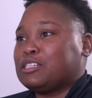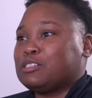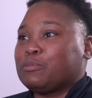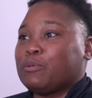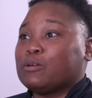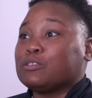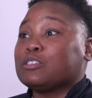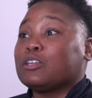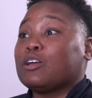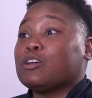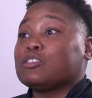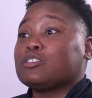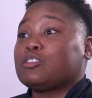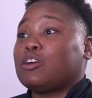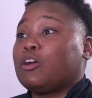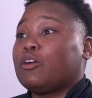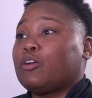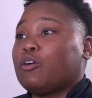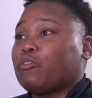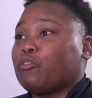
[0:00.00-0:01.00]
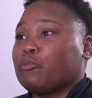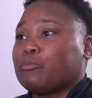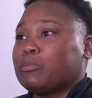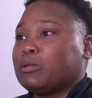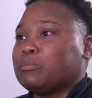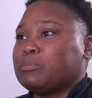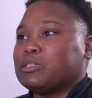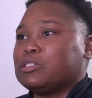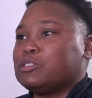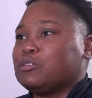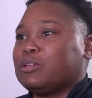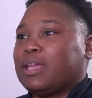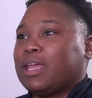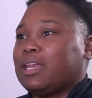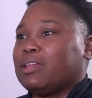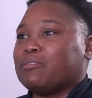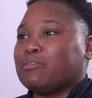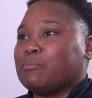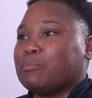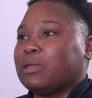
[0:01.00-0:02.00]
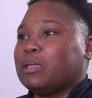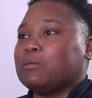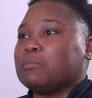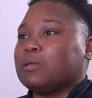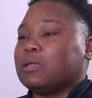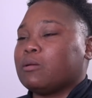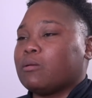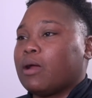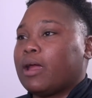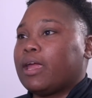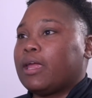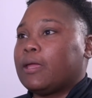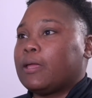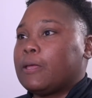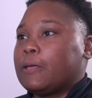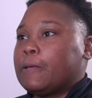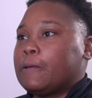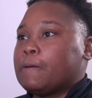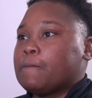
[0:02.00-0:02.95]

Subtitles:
supposed to gonna start over me, but you can't even beat me, right?